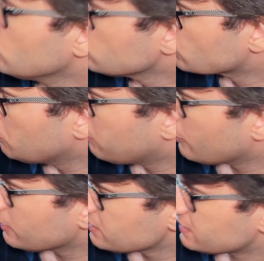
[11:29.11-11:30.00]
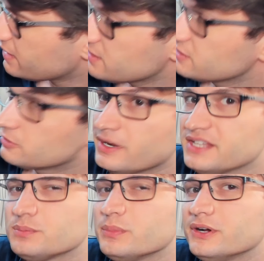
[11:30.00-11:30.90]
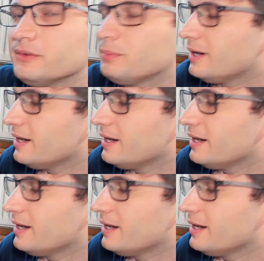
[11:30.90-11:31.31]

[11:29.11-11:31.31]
control board and the Raspberry